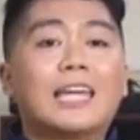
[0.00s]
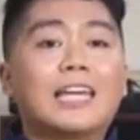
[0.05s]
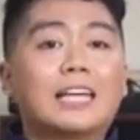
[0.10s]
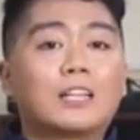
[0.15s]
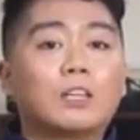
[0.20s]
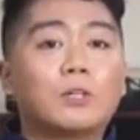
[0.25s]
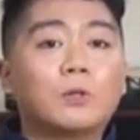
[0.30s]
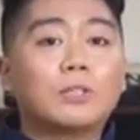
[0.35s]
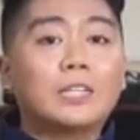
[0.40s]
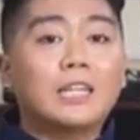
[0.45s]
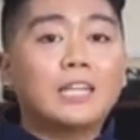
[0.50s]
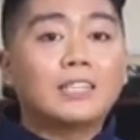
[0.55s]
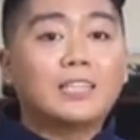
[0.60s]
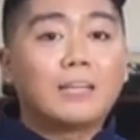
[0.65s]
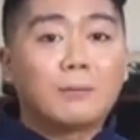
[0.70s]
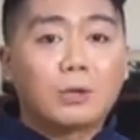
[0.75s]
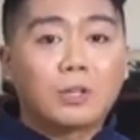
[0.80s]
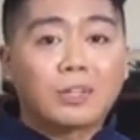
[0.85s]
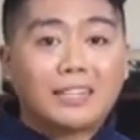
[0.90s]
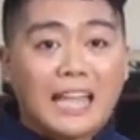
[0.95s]
including
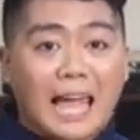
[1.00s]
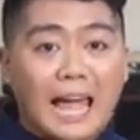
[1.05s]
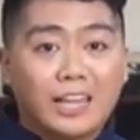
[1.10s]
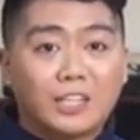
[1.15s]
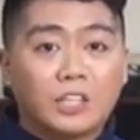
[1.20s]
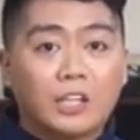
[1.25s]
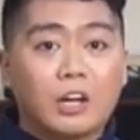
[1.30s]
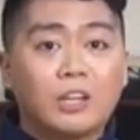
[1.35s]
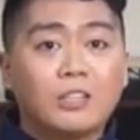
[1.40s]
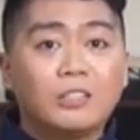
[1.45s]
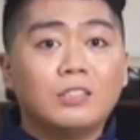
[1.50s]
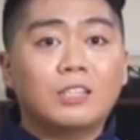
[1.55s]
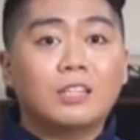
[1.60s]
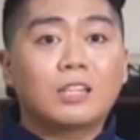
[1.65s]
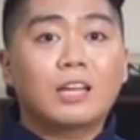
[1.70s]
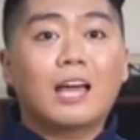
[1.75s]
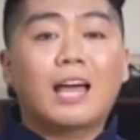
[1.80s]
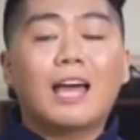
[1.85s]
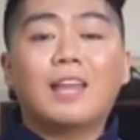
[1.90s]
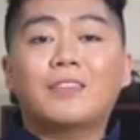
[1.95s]
the Montagnard,
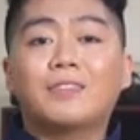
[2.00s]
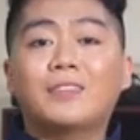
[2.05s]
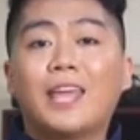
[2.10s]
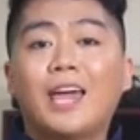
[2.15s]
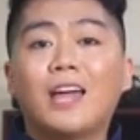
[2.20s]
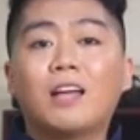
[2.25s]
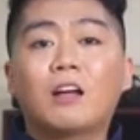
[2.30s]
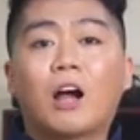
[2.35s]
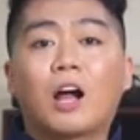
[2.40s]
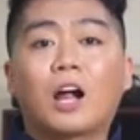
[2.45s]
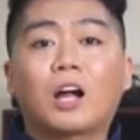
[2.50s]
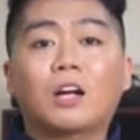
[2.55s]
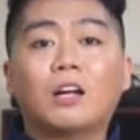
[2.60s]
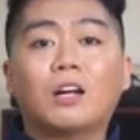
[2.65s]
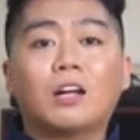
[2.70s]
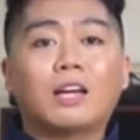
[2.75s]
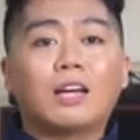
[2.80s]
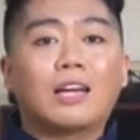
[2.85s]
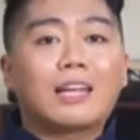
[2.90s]
Degar,